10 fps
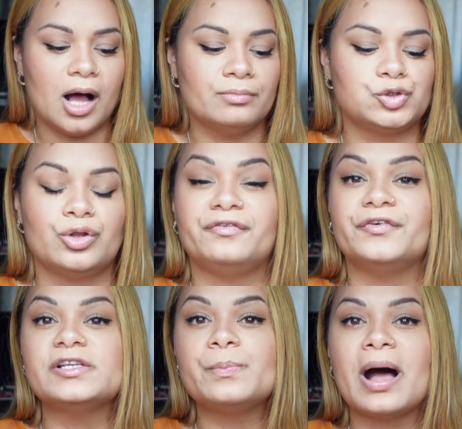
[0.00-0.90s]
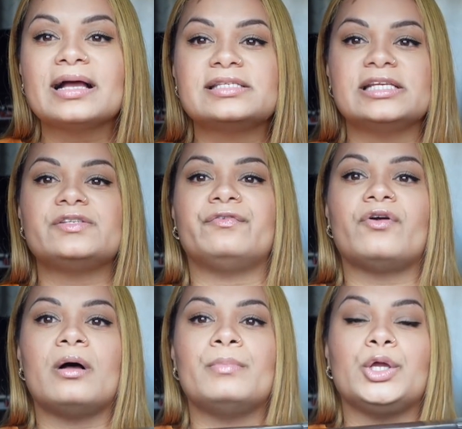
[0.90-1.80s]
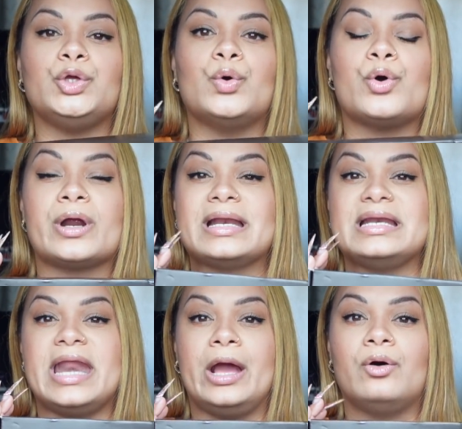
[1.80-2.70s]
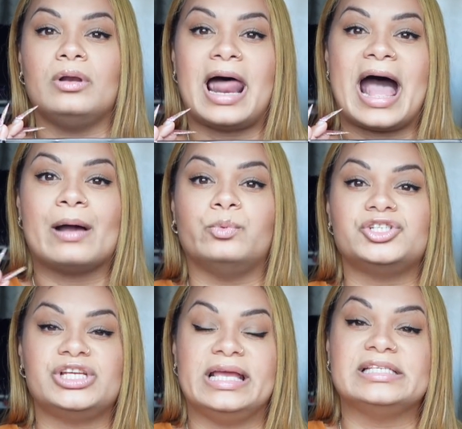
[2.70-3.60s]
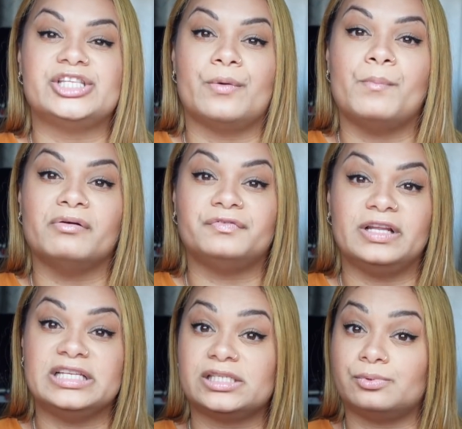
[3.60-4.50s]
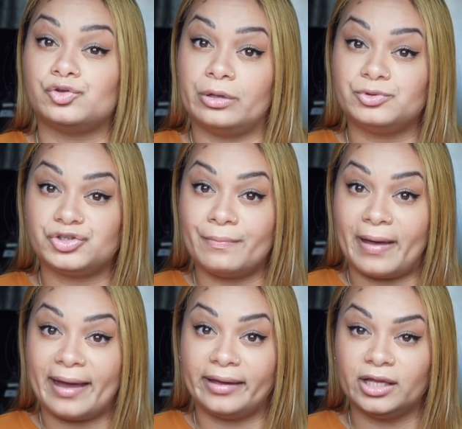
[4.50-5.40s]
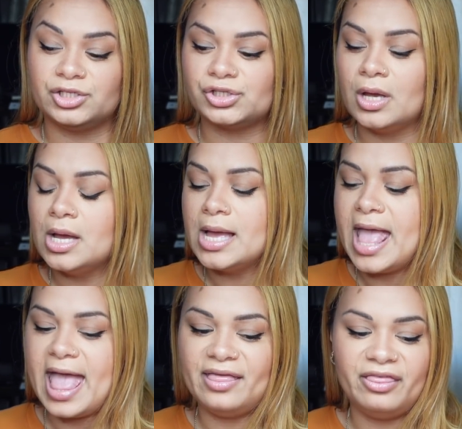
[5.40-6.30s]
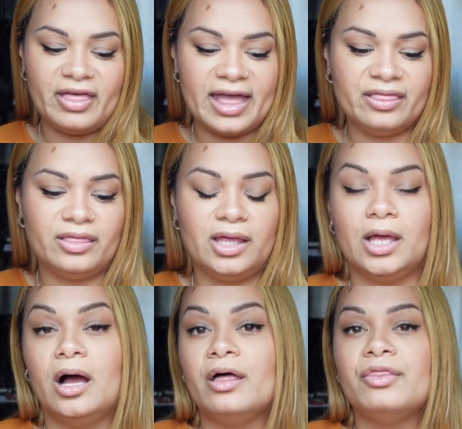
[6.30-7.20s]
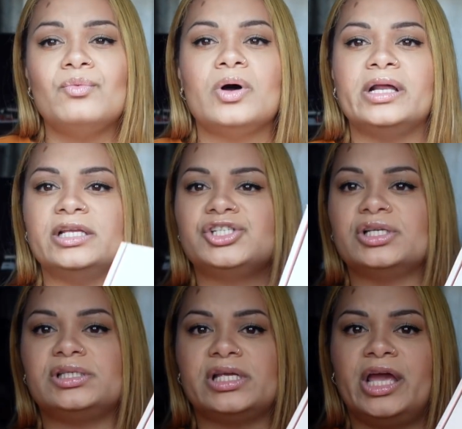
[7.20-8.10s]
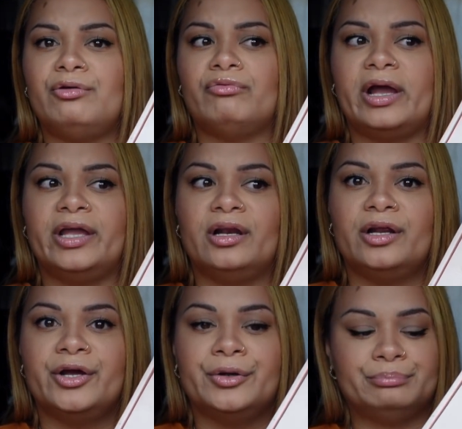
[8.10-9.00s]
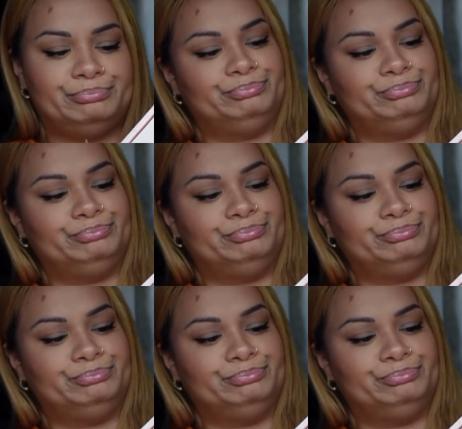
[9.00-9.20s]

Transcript: So the first box is from Your Nail Lab, which is their monthly subscription package. And then the other one is just a regular,